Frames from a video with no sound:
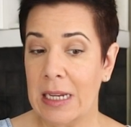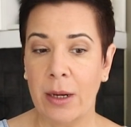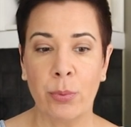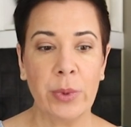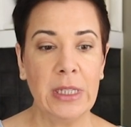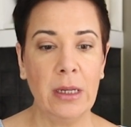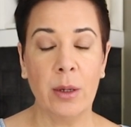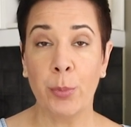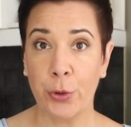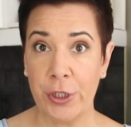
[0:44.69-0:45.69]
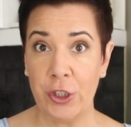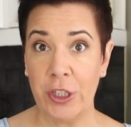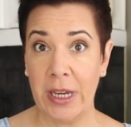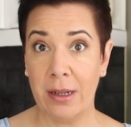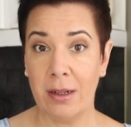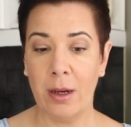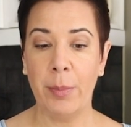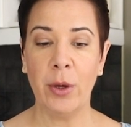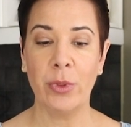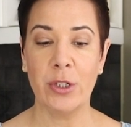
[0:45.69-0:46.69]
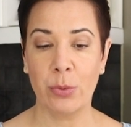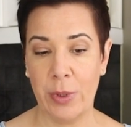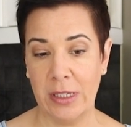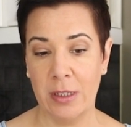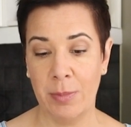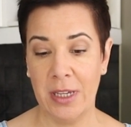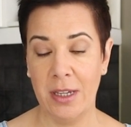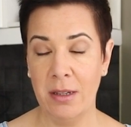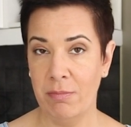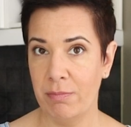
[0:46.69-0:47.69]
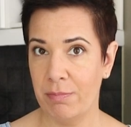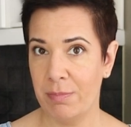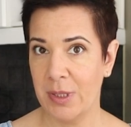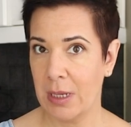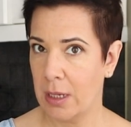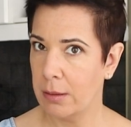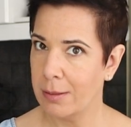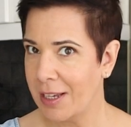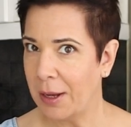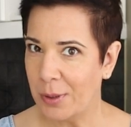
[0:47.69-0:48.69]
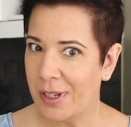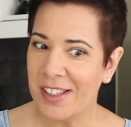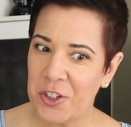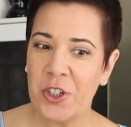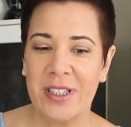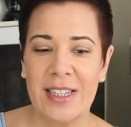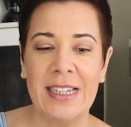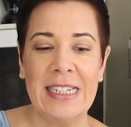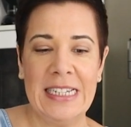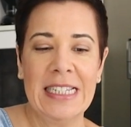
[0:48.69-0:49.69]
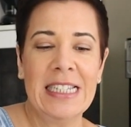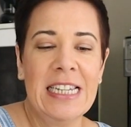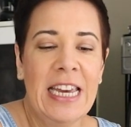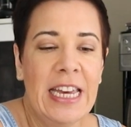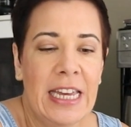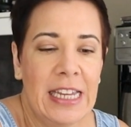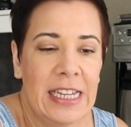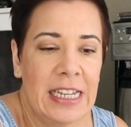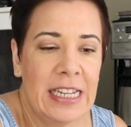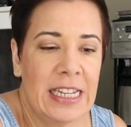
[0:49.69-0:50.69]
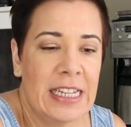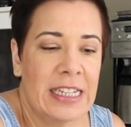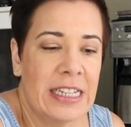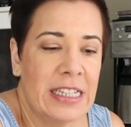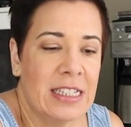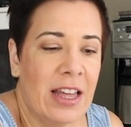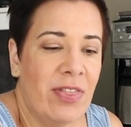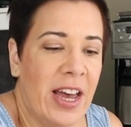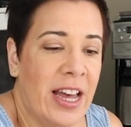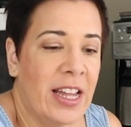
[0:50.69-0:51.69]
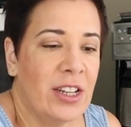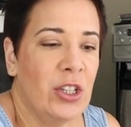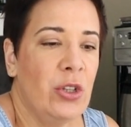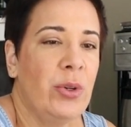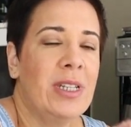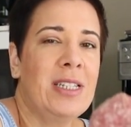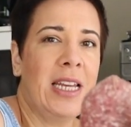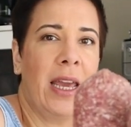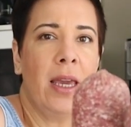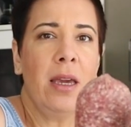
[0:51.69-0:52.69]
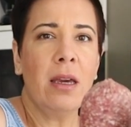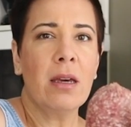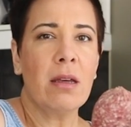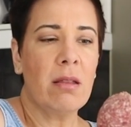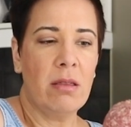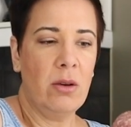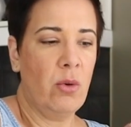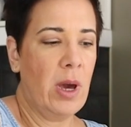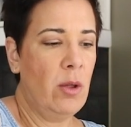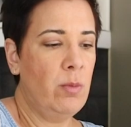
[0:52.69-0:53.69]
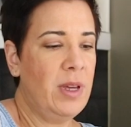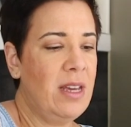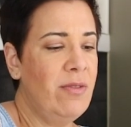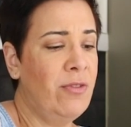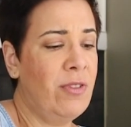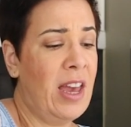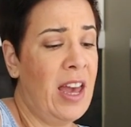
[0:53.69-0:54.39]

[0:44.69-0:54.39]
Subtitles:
that I really appreciated about this recipe, besides how delicious it is that you can take the ground beef